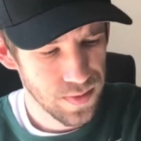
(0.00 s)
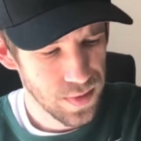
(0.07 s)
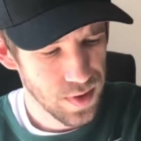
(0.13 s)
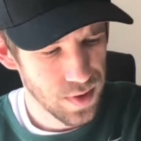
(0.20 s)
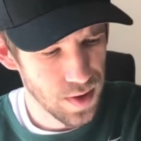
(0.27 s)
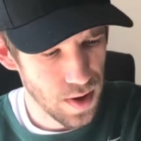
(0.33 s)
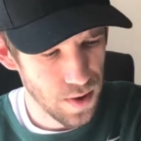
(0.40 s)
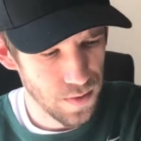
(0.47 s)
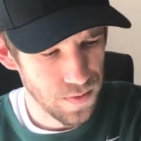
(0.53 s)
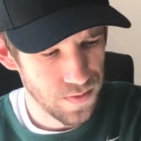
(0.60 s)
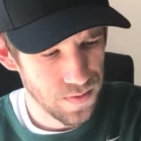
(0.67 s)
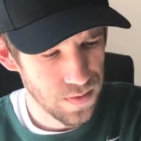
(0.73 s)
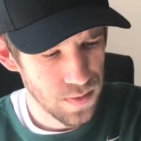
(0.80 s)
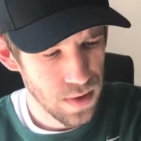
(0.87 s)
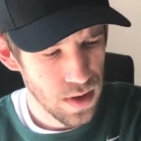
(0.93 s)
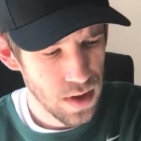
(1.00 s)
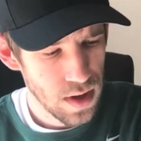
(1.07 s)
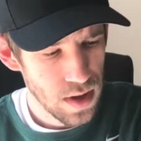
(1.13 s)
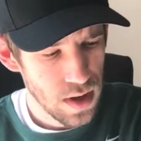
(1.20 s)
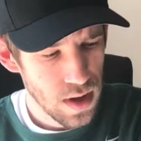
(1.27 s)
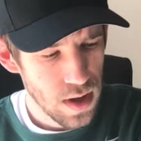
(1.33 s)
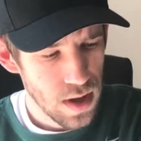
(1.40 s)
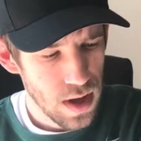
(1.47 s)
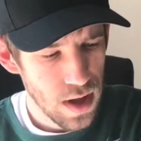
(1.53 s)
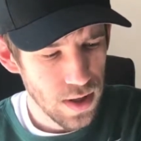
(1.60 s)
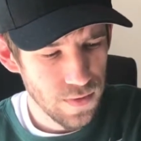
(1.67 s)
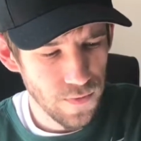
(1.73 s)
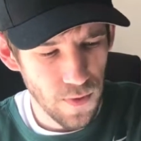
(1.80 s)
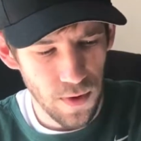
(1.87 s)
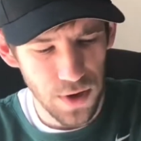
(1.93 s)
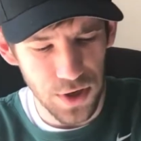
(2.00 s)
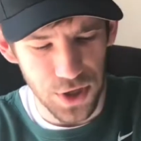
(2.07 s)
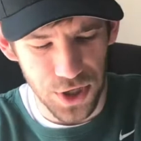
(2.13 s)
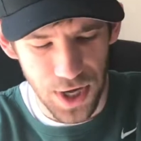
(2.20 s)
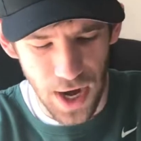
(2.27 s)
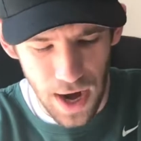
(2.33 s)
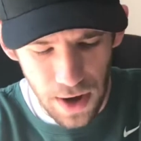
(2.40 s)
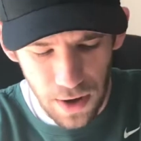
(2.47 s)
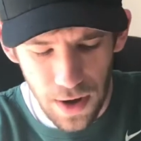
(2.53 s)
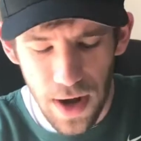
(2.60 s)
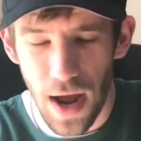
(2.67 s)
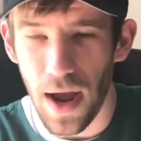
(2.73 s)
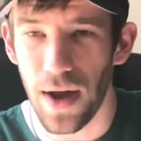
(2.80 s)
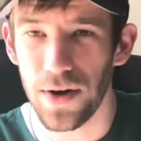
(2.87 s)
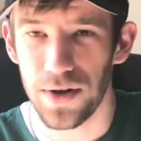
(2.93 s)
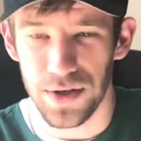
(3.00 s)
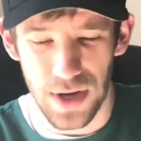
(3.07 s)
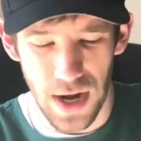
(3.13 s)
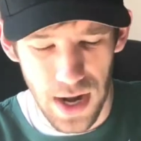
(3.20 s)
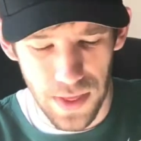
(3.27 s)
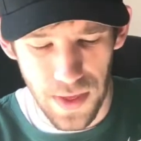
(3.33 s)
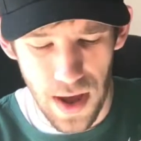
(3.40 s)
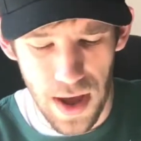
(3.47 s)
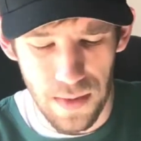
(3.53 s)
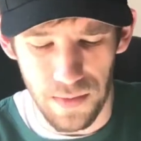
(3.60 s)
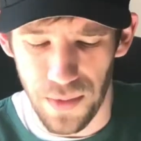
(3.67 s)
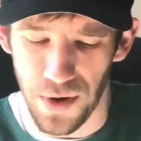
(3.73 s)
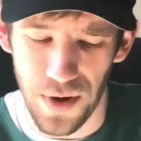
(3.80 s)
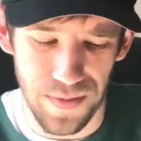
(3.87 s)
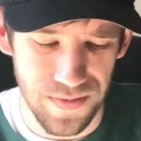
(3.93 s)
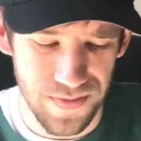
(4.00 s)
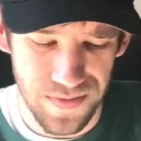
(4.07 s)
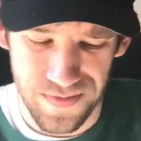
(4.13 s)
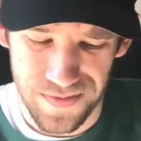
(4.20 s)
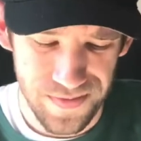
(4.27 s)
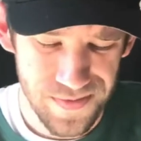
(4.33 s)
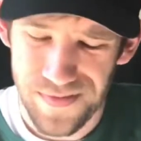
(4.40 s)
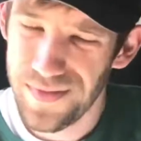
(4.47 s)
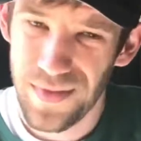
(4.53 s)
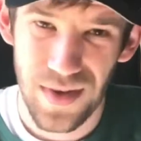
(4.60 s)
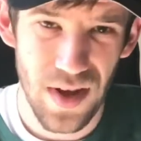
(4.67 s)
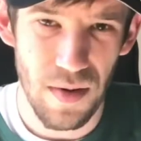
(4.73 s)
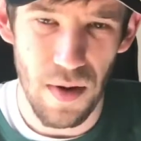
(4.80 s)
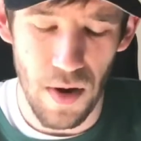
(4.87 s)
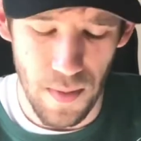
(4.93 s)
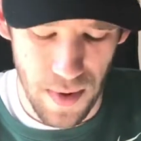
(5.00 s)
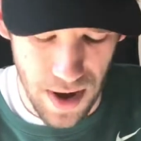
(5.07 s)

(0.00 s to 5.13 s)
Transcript: So, it's for his charity, I understand that, but come on,